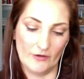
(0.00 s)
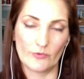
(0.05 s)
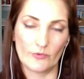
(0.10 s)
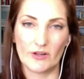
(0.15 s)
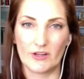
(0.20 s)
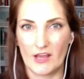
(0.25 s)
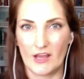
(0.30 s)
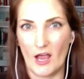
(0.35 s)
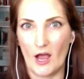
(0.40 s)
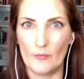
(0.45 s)

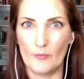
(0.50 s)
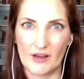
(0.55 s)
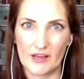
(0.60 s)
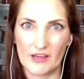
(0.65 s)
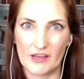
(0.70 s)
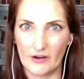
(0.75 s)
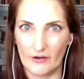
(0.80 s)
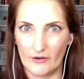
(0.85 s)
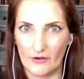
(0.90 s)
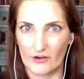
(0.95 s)
really how my
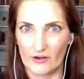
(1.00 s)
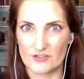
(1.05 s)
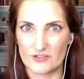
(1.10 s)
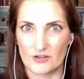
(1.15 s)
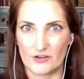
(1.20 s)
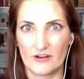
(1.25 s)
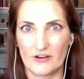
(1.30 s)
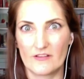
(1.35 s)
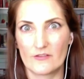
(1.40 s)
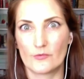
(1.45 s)

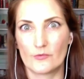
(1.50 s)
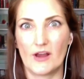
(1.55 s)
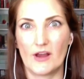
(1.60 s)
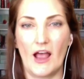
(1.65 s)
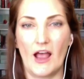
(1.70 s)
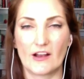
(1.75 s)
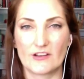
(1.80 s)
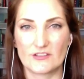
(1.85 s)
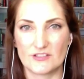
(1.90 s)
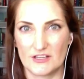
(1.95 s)
character is
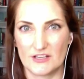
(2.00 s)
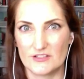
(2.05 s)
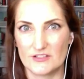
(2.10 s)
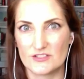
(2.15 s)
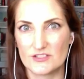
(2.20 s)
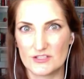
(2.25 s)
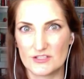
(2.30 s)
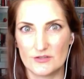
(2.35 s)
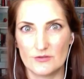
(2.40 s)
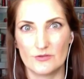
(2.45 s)
reacting
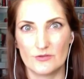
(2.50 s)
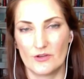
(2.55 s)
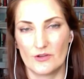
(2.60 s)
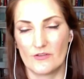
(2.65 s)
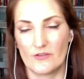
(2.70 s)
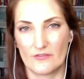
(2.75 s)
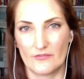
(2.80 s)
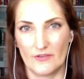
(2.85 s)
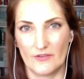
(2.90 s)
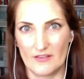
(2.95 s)
to
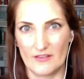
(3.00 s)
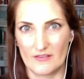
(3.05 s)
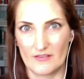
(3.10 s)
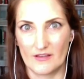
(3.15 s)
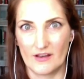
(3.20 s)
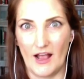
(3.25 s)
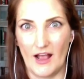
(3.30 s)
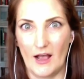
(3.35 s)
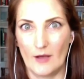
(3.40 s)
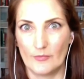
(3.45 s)
those events
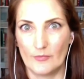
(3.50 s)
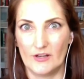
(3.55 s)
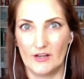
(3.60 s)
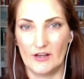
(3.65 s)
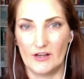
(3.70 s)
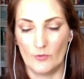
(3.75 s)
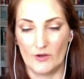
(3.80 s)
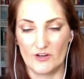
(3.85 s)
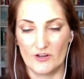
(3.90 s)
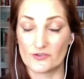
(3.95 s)
that happen
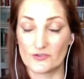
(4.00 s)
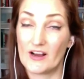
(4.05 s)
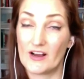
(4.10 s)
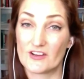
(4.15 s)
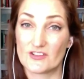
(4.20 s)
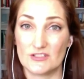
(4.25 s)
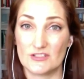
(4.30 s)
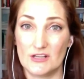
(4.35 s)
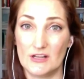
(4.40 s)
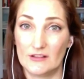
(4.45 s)
and what
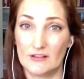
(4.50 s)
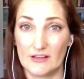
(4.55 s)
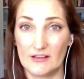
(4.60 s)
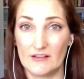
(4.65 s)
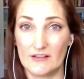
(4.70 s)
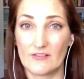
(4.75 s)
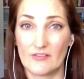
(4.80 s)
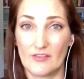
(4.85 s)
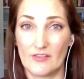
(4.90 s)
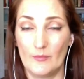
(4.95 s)
direction it
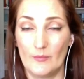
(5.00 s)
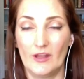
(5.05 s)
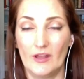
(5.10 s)
leads them